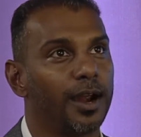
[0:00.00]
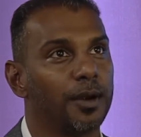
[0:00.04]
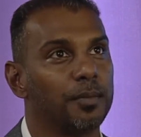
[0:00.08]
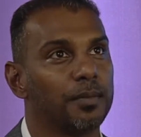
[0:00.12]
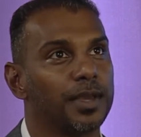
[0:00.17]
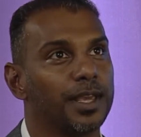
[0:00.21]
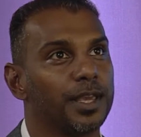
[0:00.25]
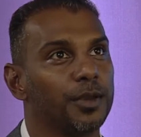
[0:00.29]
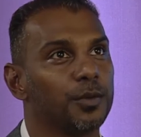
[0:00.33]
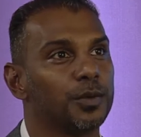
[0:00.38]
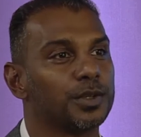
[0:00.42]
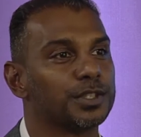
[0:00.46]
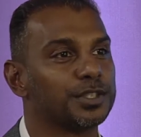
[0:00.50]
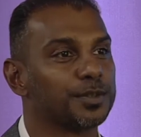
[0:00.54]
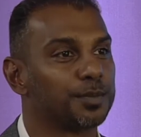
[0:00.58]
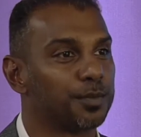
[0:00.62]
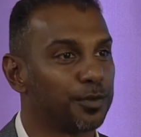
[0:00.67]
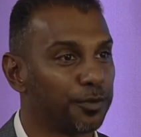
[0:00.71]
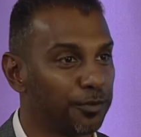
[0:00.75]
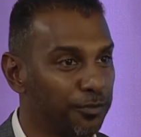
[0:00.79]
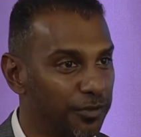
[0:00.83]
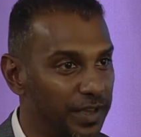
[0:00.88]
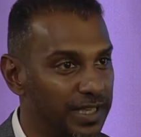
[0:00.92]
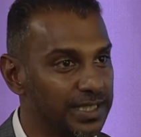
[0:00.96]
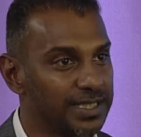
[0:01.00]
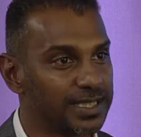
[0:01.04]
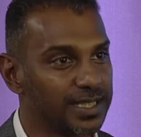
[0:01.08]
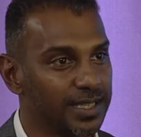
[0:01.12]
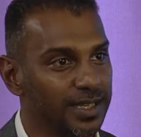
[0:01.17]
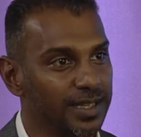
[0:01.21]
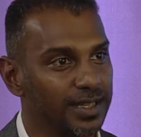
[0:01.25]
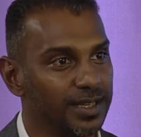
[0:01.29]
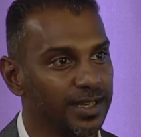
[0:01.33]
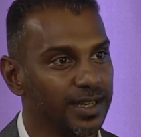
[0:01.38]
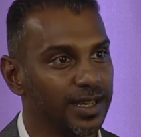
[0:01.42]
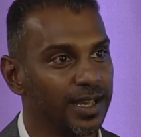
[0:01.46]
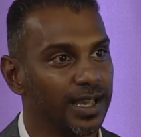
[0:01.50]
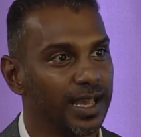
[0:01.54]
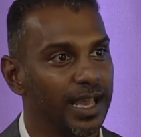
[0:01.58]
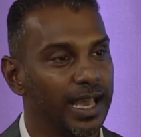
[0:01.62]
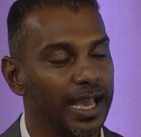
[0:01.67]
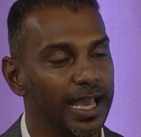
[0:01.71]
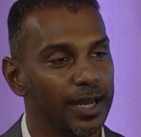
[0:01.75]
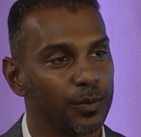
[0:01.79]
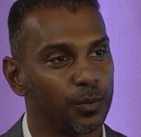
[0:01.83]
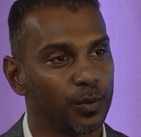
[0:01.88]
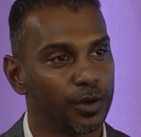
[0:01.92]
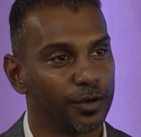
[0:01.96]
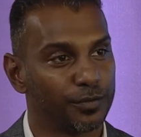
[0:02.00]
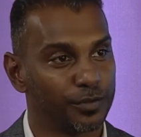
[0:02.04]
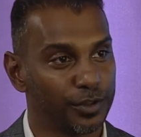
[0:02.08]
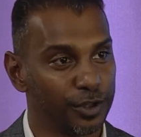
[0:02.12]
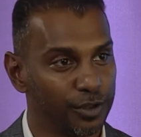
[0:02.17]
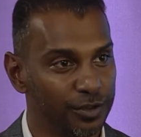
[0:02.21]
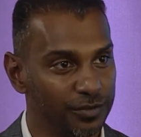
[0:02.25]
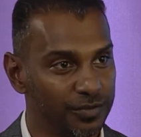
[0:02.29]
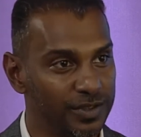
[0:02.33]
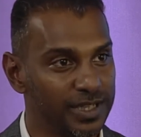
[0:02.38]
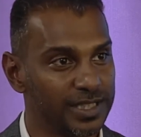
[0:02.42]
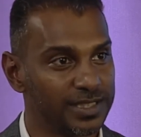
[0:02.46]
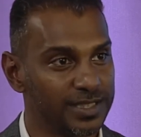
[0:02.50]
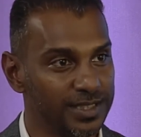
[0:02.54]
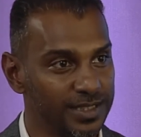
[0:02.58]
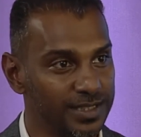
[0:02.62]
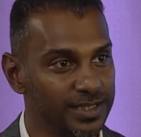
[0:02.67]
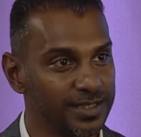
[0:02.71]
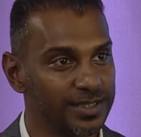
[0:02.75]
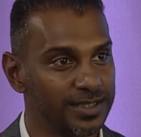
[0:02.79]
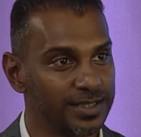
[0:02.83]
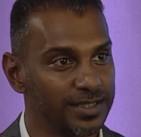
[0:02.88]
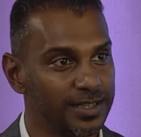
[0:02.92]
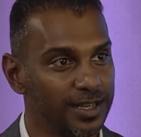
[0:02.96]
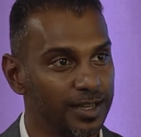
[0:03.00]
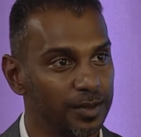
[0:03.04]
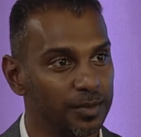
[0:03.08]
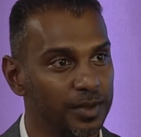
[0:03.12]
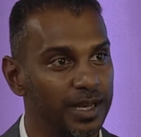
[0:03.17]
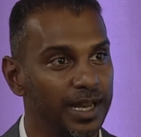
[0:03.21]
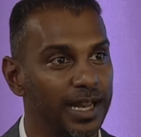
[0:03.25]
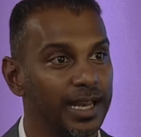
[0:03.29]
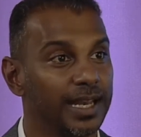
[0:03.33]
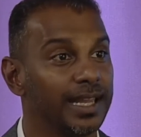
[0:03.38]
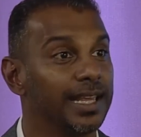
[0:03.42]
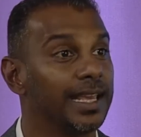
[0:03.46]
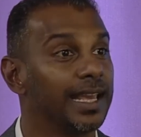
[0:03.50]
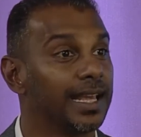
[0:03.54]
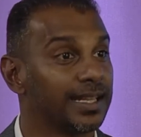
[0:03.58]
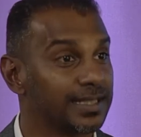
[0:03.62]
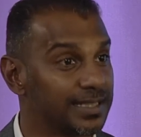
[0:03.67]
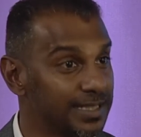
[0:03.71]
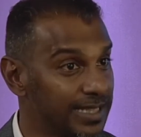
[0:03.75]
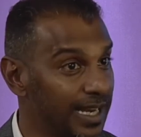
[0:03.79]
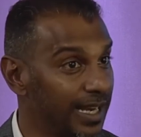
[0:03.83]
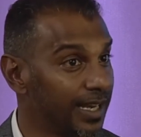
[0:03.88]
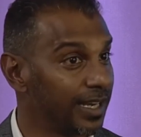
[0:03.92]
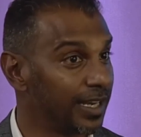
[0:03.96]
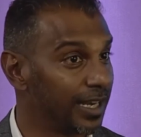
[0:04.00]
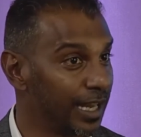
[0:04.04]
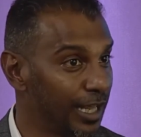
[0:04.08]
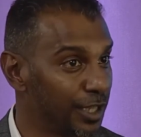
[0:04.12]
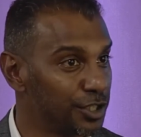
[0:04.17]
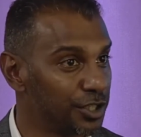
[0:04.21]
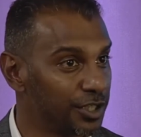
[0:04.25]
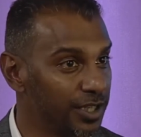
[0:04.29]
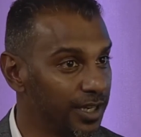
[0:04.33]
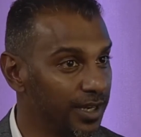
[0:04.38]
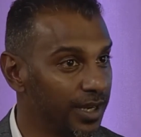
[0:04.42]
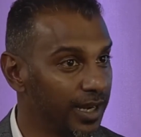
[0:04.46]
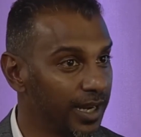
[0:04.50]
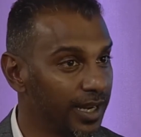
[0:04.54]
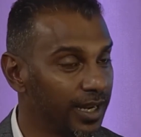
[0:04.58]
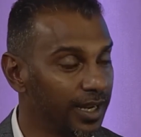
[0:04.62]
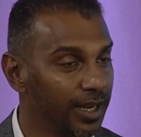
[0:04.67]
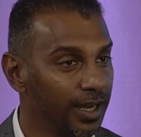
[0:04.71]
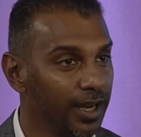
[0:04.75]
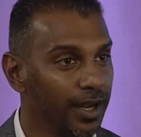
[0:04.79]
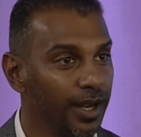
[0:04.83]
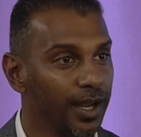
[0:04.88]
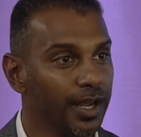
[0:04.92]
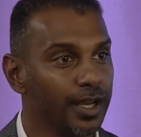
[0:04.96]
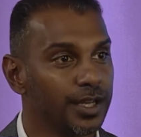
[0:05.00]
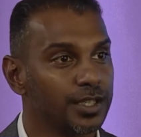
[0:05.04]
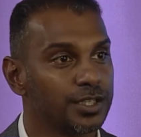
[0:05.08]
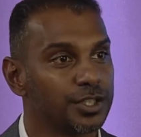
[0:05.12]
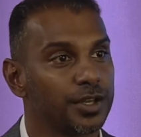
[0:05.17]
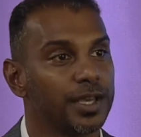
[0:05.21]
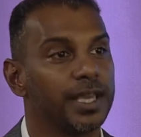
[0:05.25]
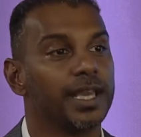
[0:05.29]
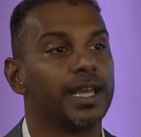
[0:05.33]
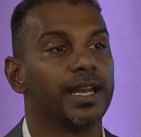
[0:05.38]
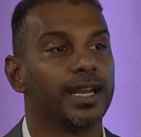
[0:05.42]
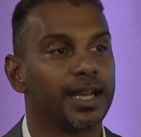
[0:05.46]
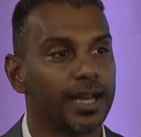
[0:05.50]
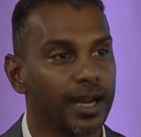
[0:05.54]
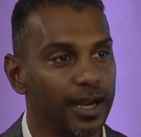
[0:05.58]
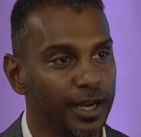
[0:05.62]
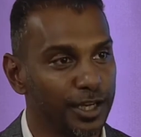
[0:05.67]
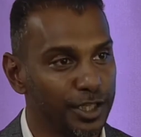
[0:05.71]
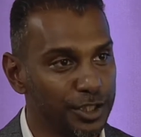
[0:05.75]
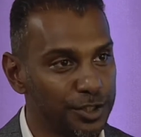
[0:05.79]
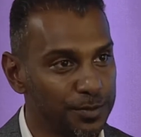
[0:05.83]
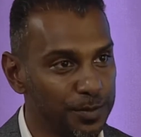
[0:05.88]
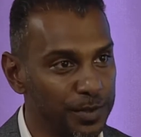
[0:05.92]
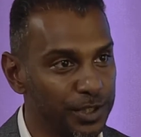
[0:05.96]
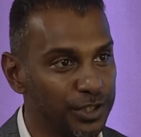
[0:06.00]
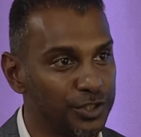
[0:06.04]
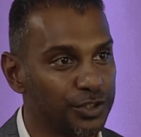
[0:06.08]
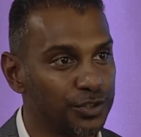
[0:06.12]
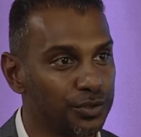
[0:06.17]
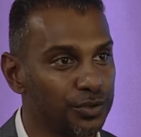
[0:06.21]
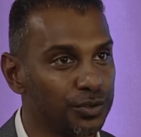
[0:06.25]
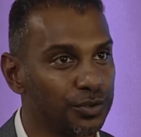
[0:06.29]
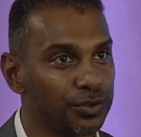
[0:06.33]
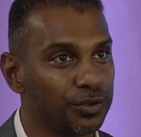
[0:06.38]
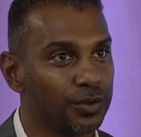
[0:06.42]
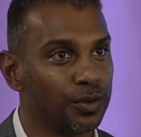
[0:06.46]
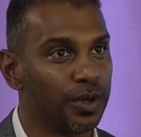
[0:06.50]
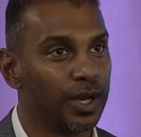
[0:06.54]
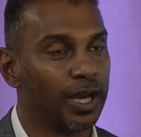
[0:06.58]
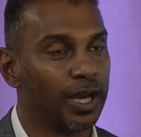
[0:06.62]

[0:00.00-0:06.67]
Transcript: He was a professor at one of the universities in Durban, and he had studied engineering. So he encouraged me to